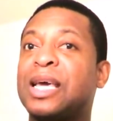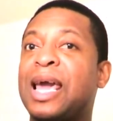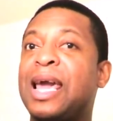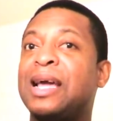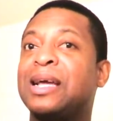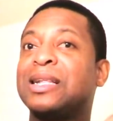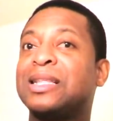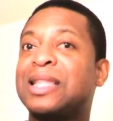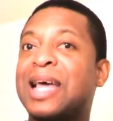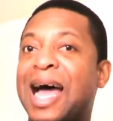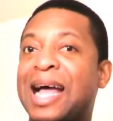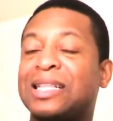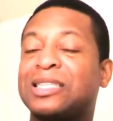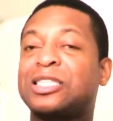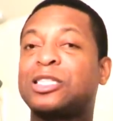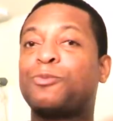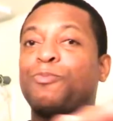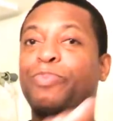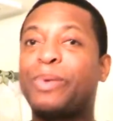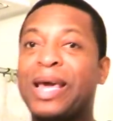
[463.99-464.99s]
take
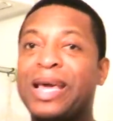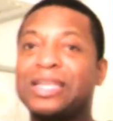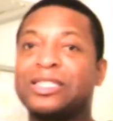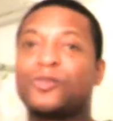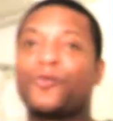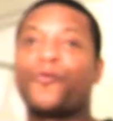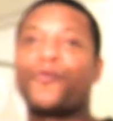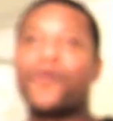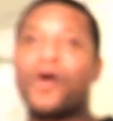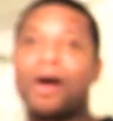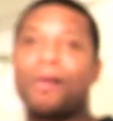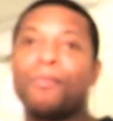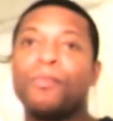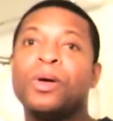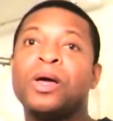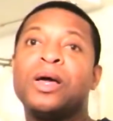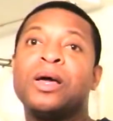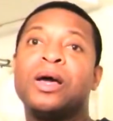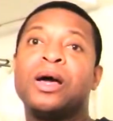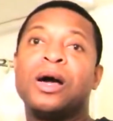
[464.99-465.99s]
that space
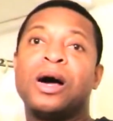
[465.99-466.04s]
from,